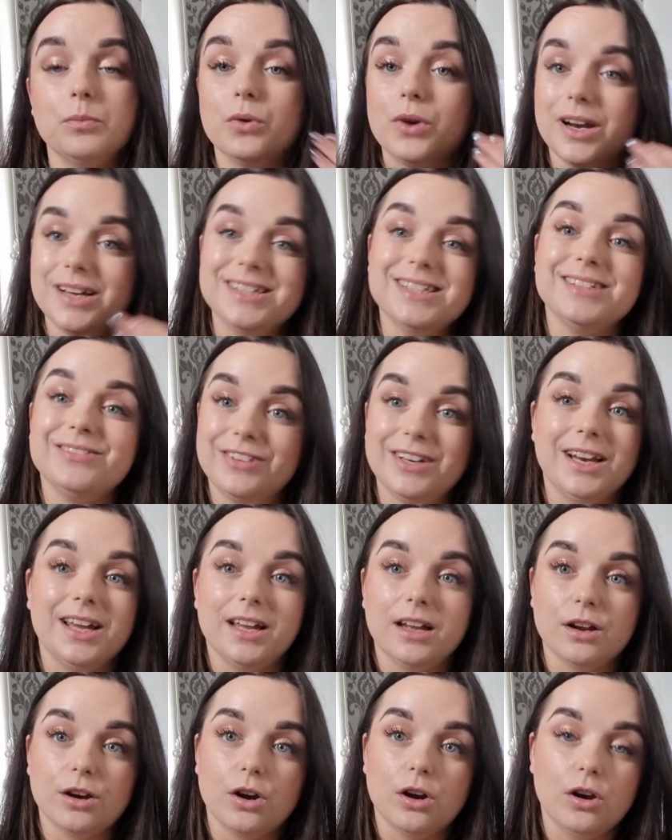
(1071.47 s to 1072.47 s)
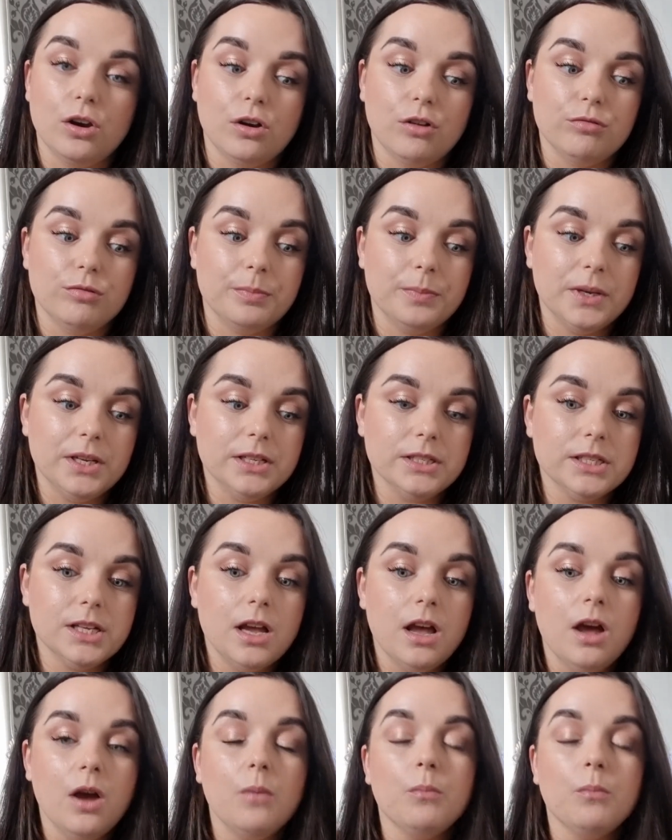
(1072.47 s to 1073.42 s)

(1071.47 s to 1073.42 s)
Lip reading: but I did feel like I got a lot of repeats.